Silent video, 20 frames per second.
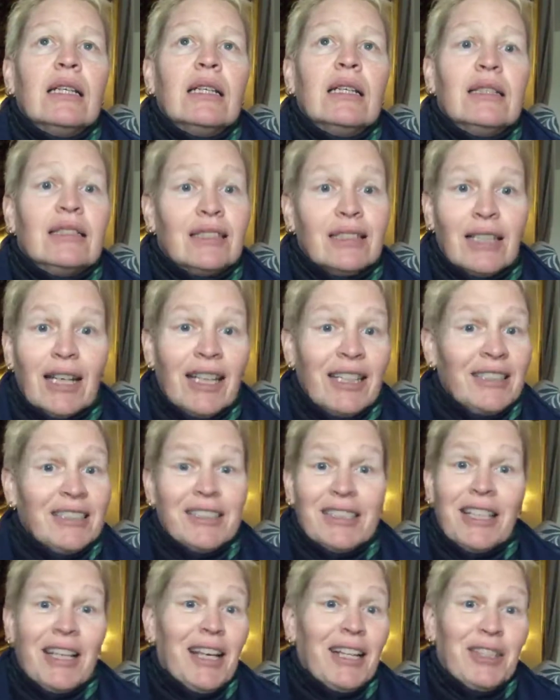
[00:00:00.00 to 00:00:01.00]

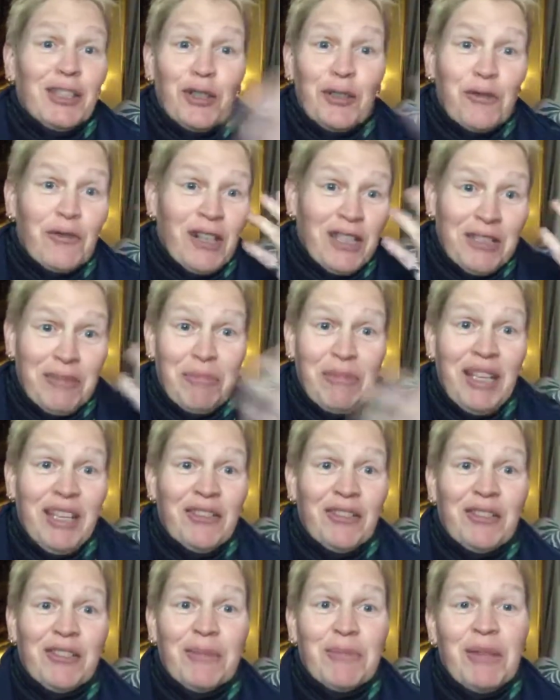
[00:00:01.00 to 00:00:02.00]
it's neither of us, me
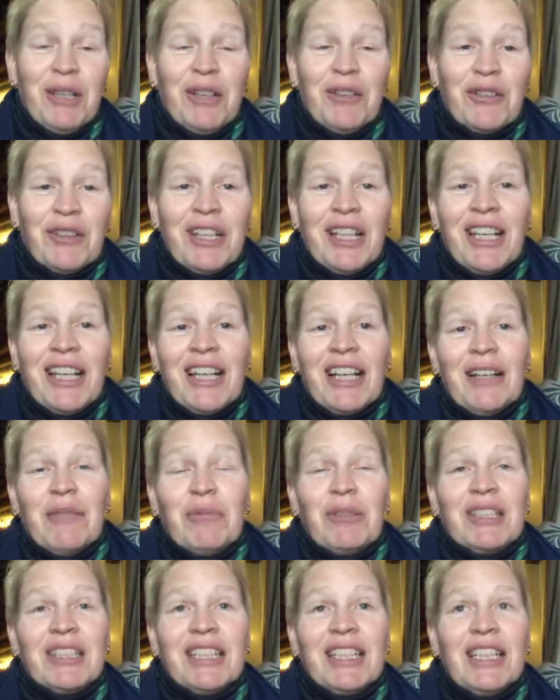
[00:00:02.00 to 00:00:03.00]
or Ingela,
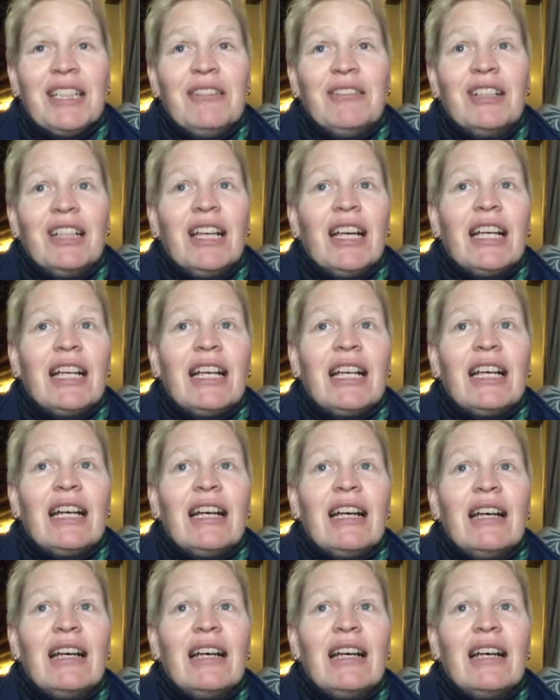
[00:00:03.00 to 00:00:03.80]
but anyway, and